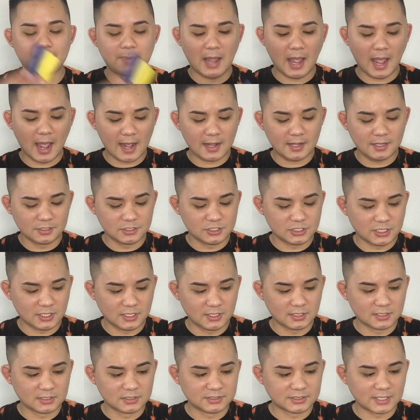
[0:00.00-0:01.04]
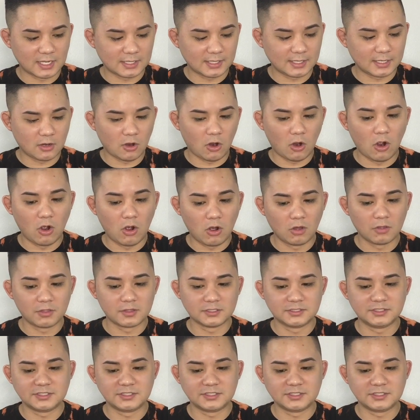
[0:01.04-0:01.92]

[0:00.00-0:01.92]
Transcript: packaging. It's not like all the